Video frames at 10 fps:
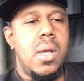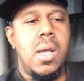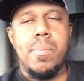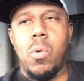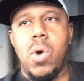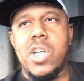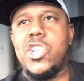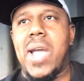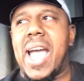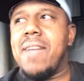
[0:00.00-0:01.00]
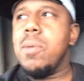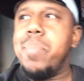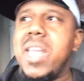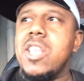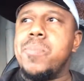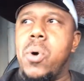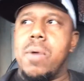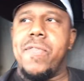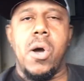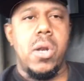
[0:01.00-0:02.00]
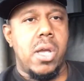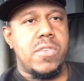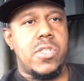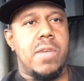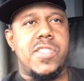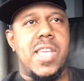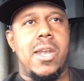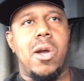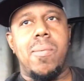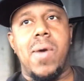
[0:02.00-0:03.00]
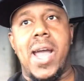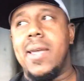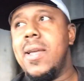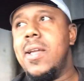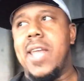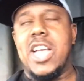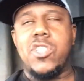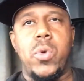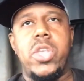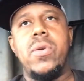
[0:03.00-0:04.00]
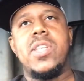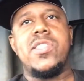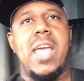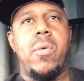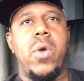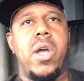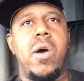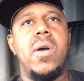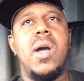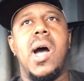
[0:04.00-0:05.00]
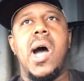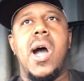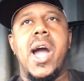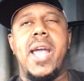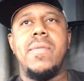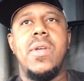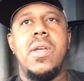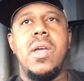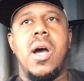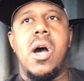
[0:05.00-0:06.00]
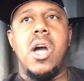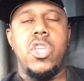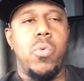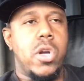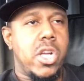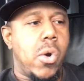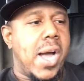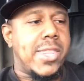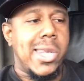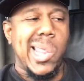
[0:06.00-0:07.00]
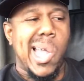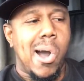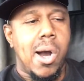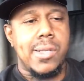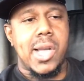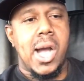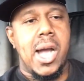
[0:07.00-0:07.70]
But once you have your business portfolio and stuff set up, right, that's when you can say, well, all right, you want to go after the larger